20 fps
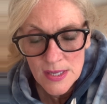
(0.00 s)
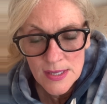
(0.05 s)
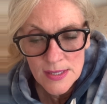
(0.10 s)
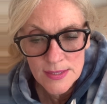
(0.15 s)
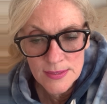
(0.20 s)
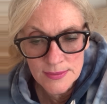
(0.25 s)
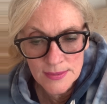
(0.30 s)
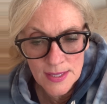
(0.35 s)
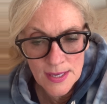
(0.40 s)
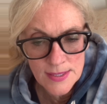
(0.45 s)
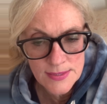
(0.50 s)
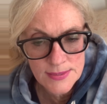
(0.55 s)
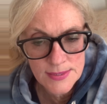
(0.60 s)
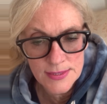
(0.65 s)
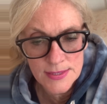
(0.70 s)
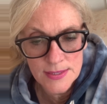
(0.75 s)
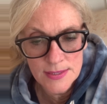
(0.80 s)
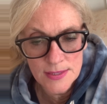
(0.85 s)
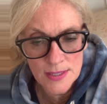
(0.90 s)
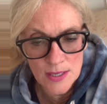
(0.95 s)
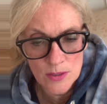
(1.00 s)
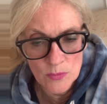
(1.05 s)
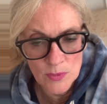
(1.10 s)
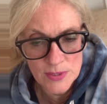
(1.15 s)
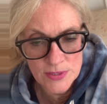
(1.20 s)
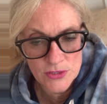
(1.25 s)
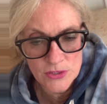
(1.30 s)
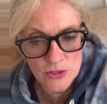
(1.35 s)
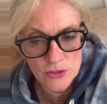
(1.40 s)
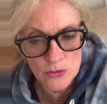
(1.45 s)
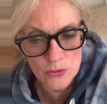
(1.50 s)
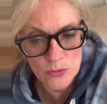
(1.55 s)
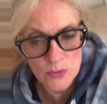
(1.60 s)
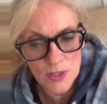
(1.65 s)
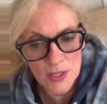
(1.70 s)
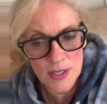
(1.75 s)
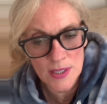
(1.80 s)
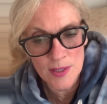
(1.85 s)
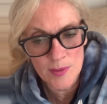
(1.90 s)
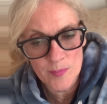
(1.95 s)
And lastly, I went to
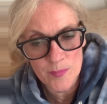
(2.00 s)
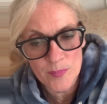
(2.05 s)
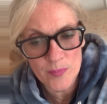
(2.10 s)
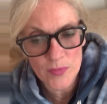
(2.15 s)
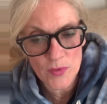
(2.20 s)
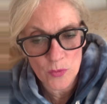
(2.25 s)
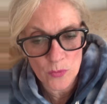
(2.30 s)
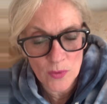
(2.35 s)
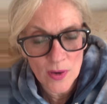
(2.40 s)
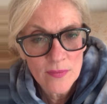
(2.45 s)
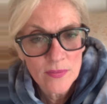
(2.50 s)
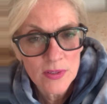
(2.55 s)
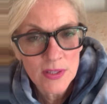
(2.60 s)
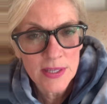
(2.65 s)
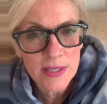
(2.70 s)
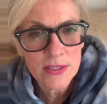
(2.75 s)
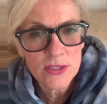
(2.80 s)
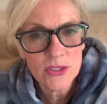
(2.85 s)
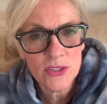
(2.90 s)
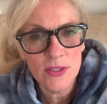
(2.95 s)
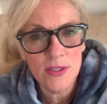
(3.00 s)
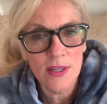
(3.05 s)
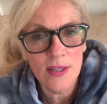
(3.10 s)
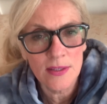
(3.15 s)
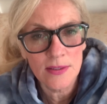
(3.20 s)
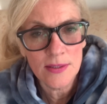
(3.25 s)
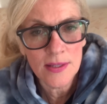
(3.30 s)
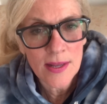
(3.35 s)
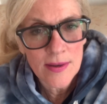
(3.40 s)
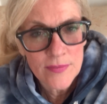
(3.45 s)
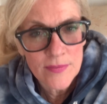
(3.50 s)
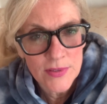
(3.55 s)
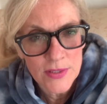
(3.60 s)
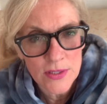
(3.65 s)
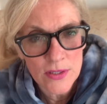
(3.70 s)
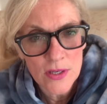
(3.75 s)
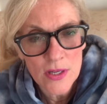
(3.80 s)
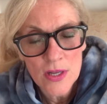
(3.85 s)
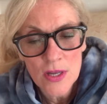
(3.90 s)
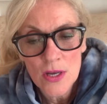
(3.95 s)
Revelation 11,